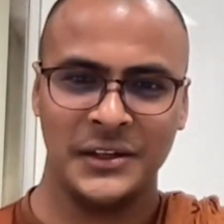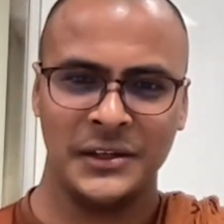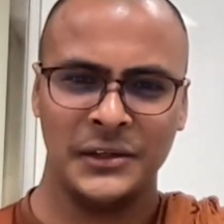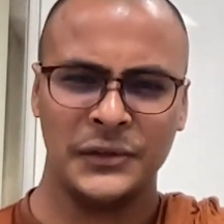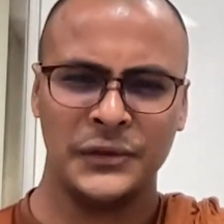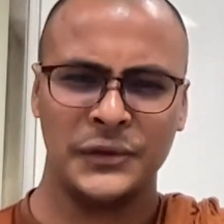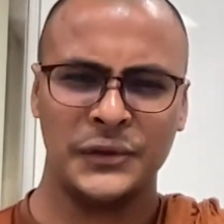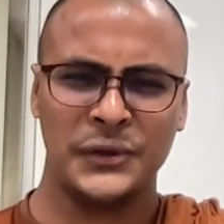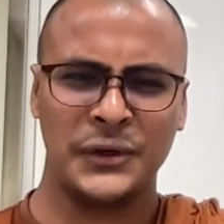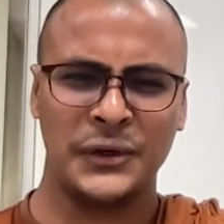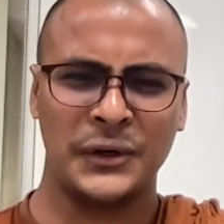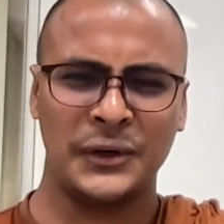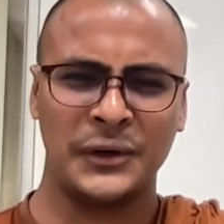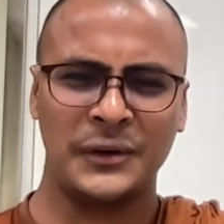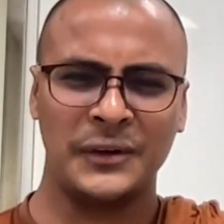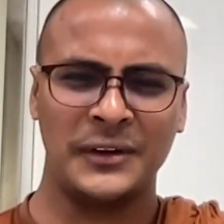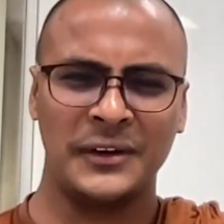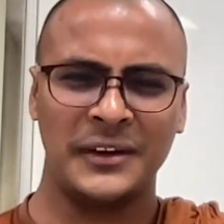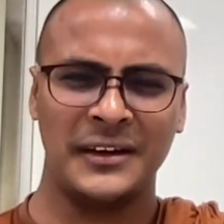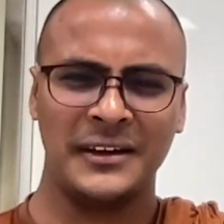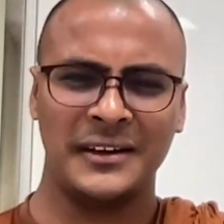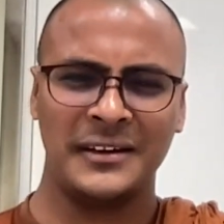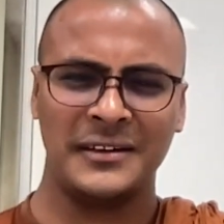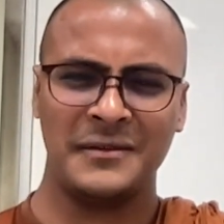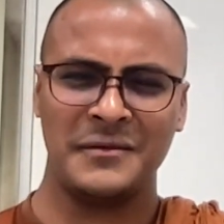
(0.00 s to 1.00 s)
So
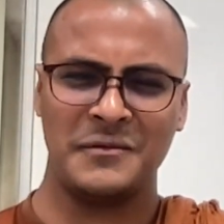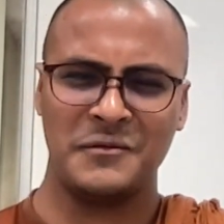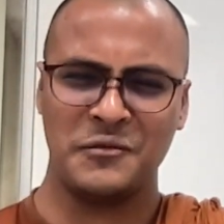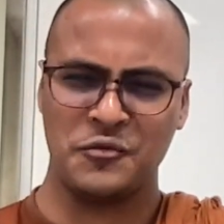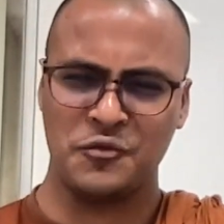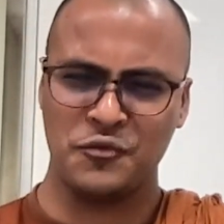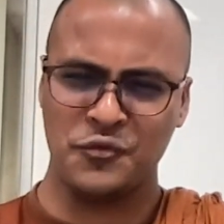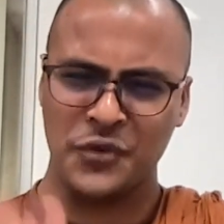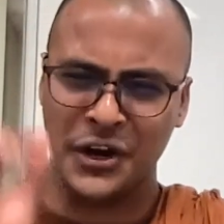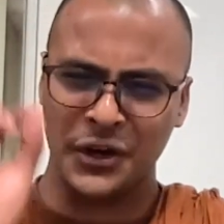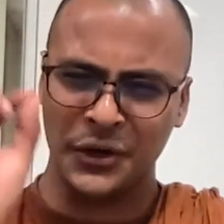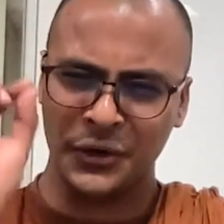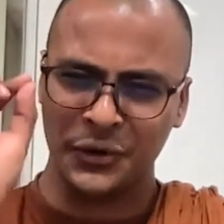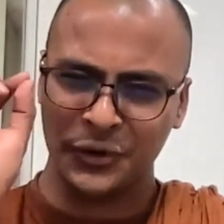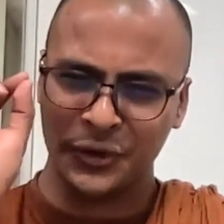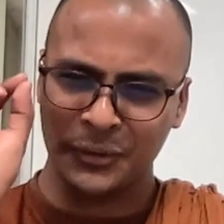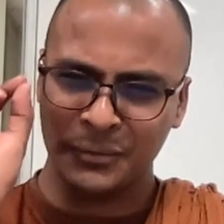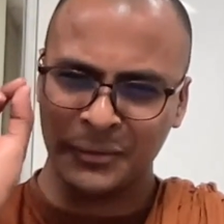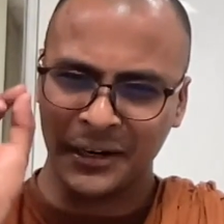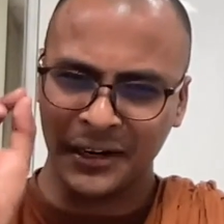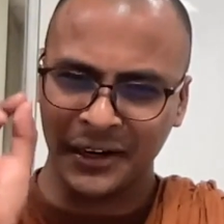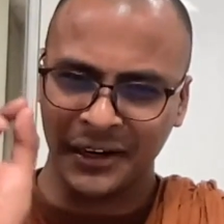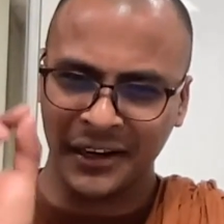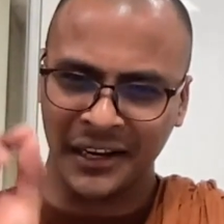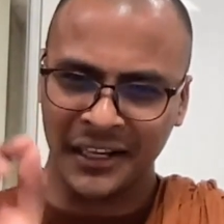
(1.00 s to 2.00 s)
when you do
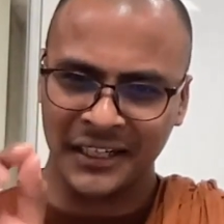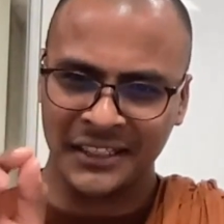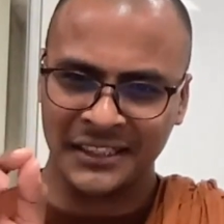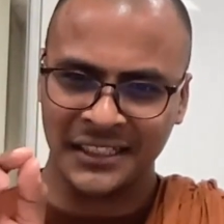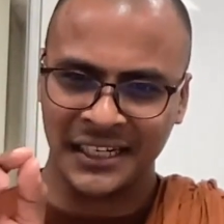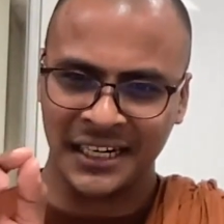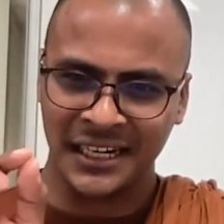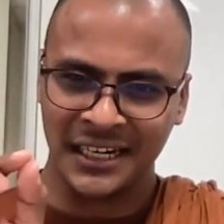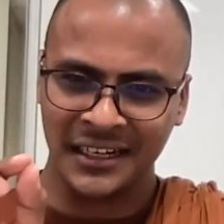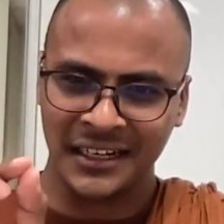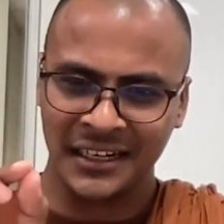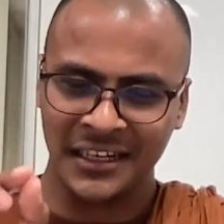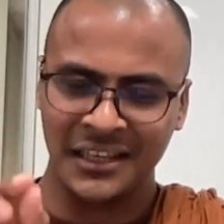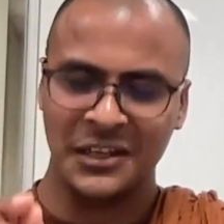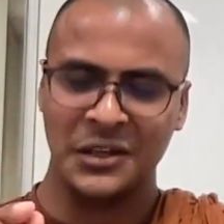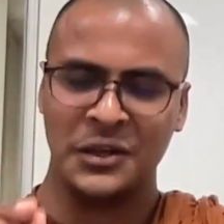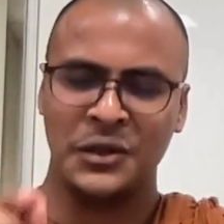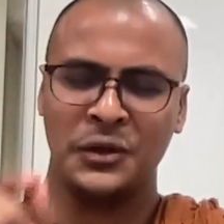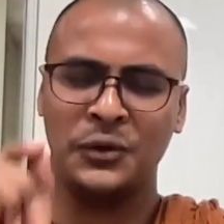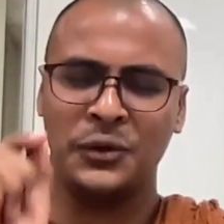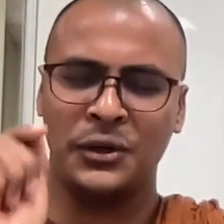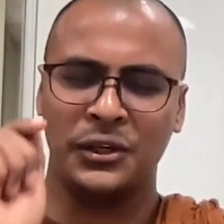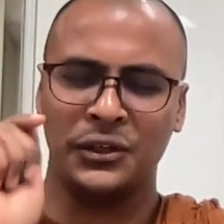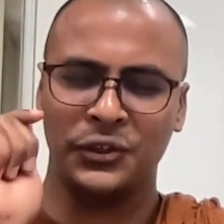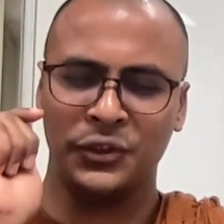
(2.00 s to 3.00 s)
meditation,
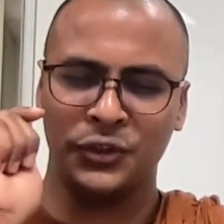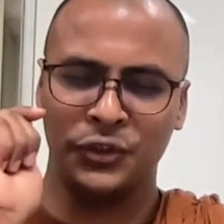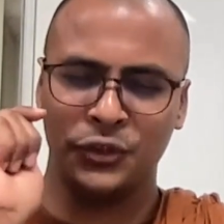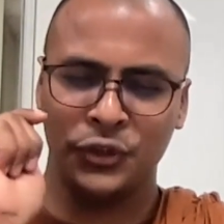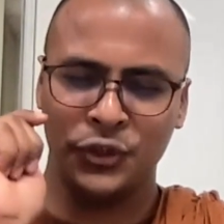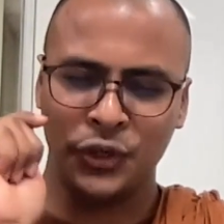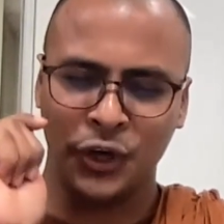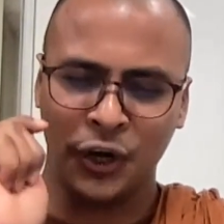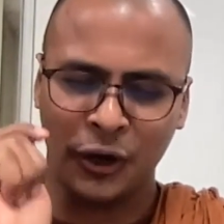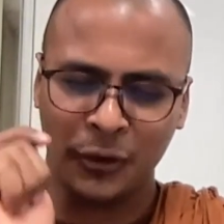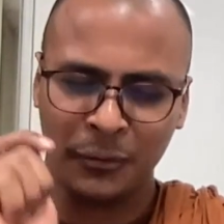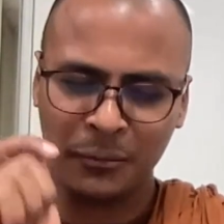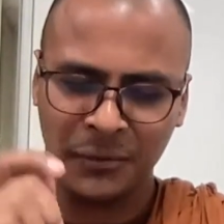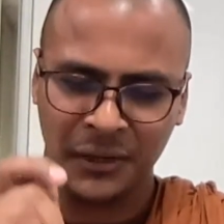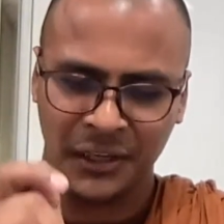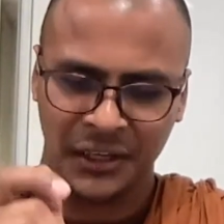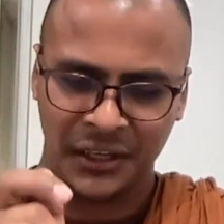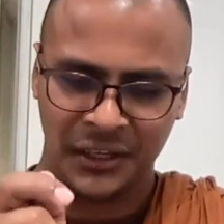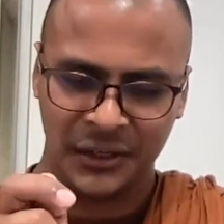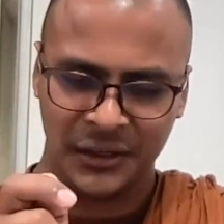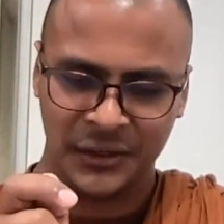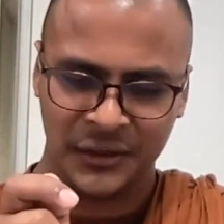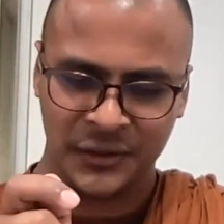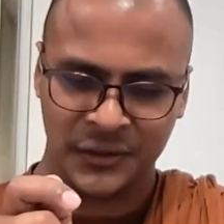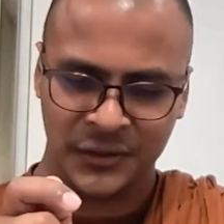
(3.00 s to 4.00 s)
your job
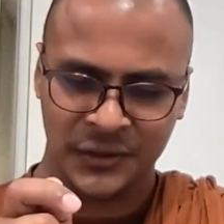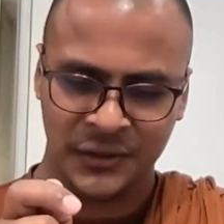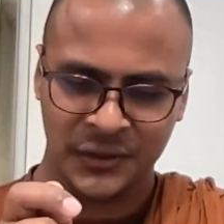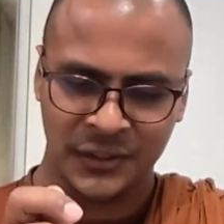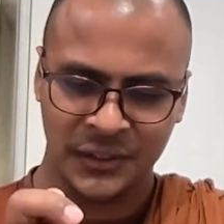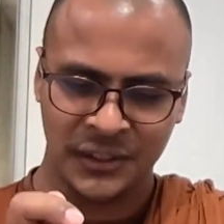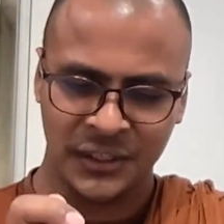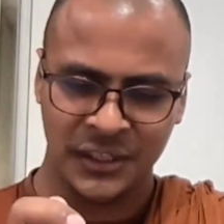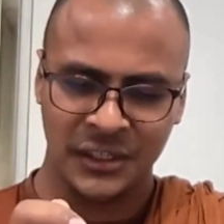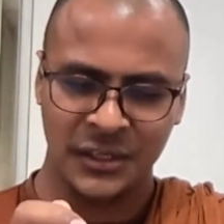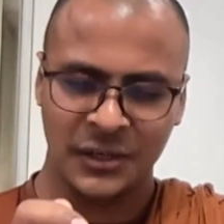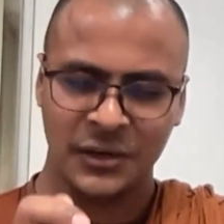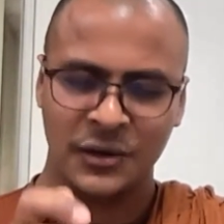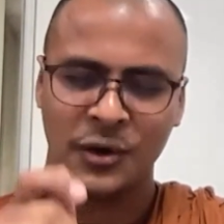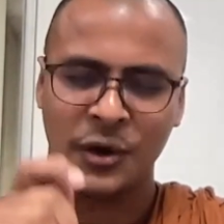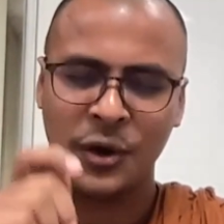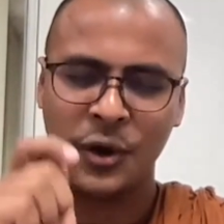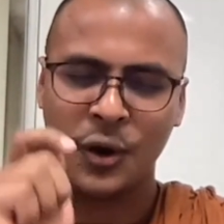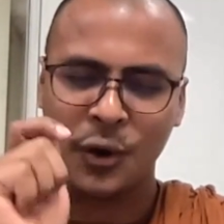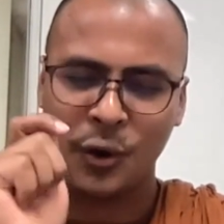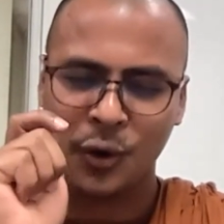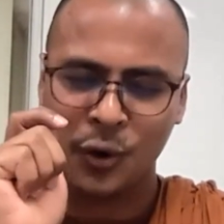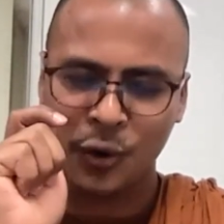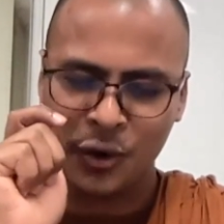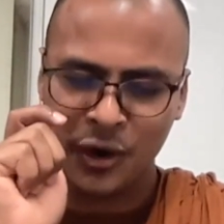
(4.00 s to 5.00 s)
is
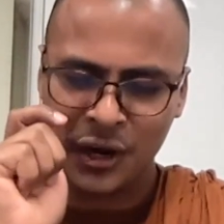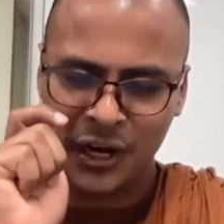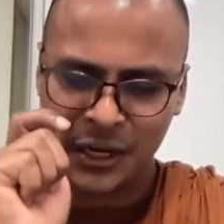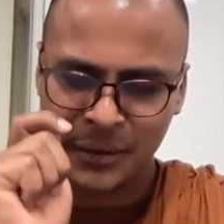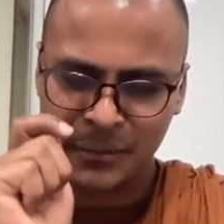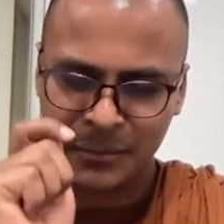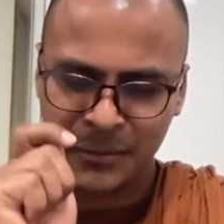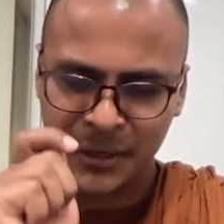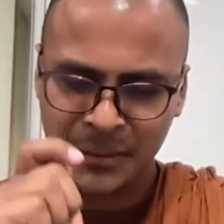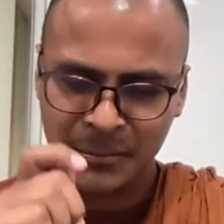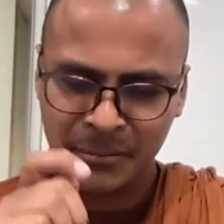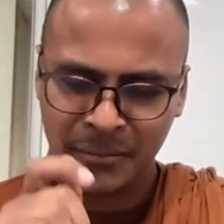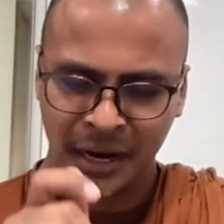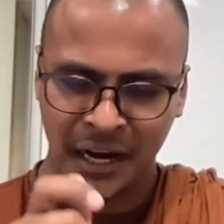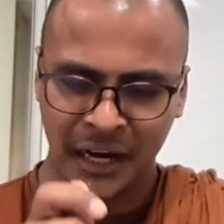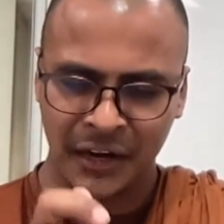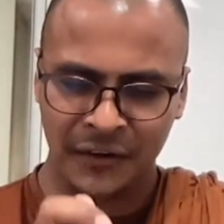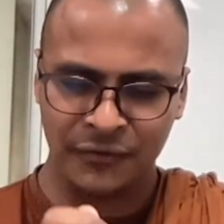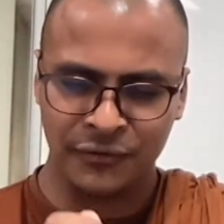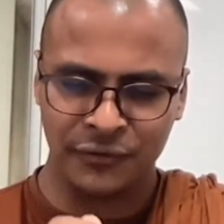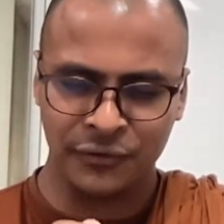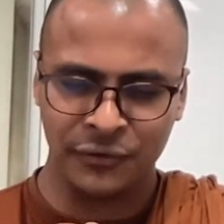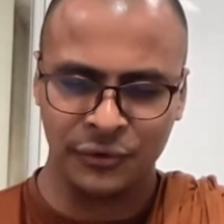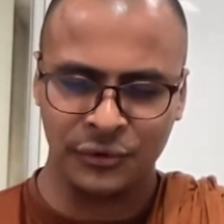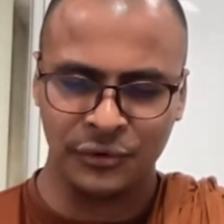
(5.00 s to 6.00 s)
only be
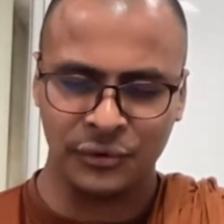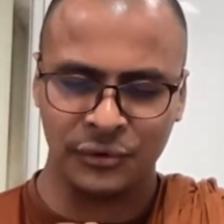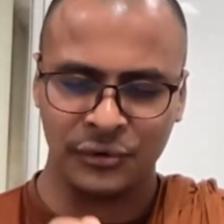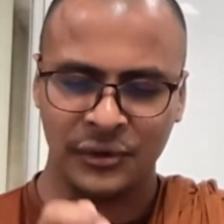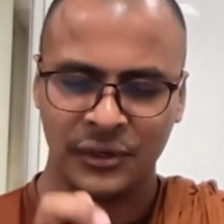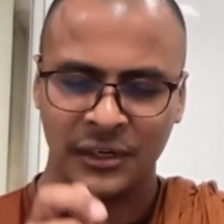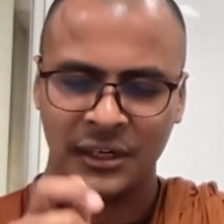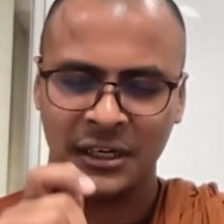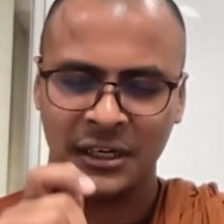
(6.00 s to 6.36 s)
mindful